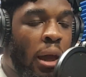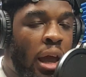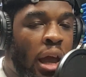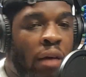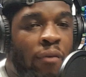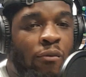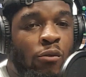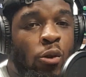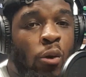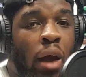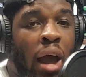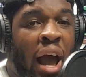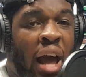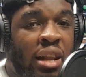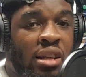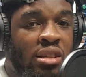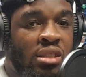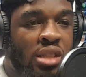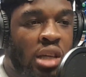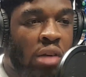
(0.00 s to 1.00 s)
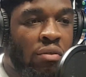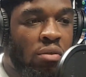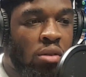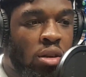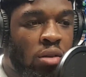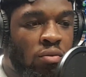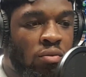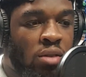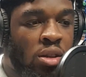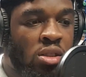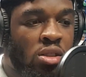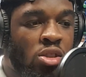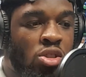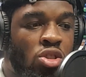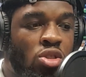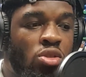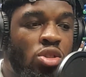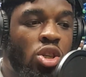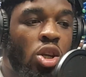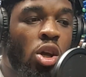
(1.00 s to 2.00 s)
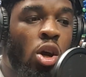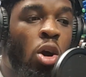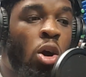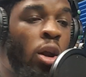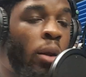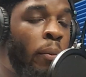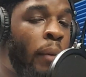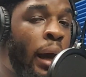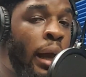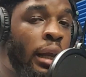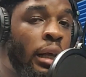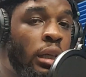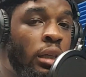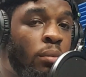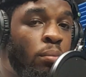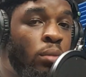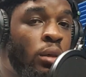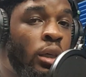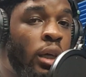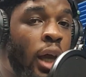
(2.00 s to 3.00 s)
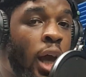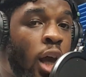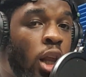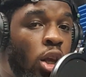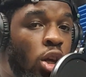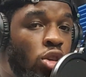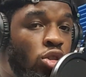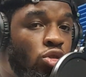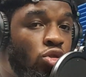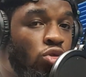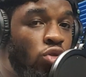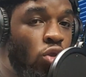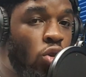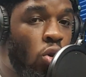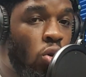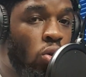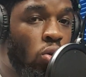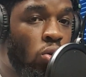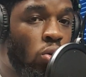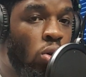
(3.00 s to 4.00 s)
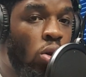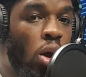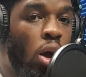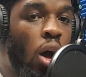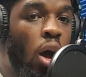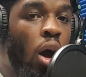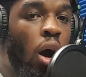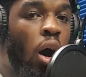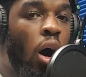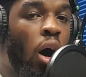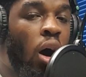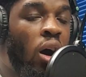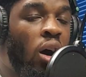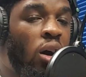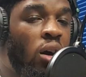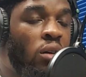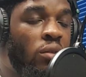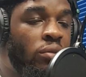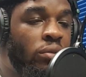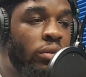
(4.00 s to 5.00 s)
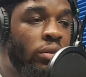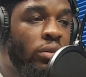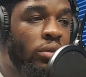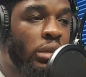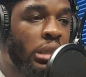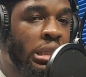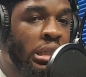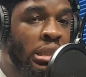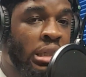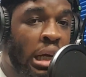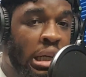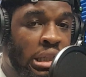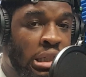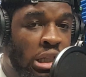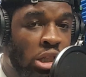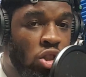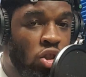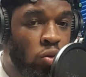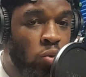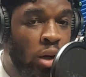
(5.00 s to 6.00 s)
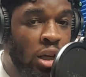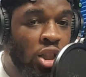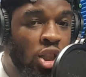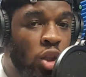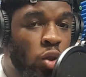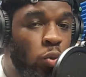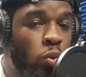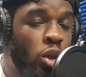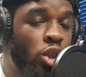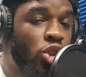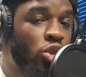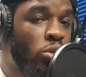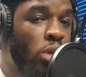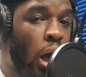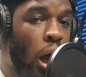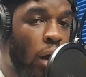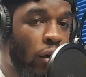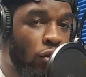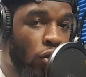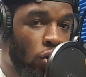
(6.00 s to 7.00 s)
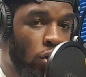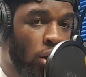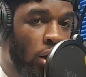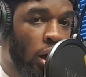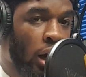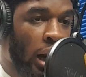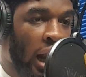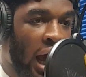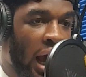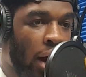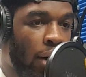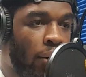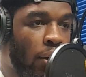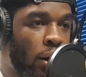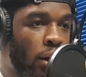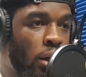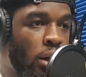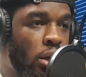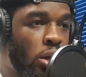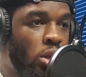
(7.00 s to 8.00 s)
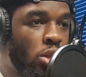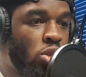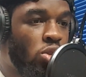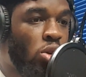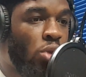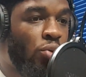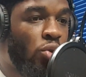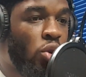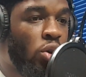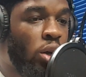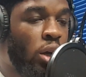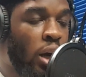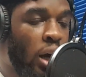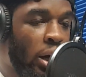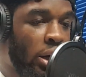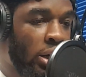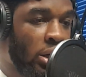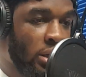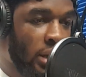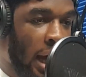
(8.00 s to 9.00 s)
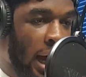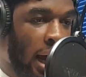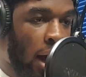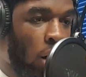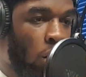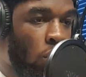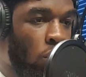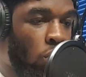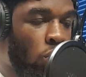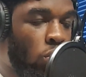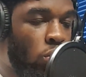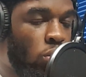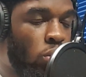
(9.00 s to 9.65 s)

if you're at a safe enough distance, you should automatically be in control of said situation once you have your gun out. So if your gun is out,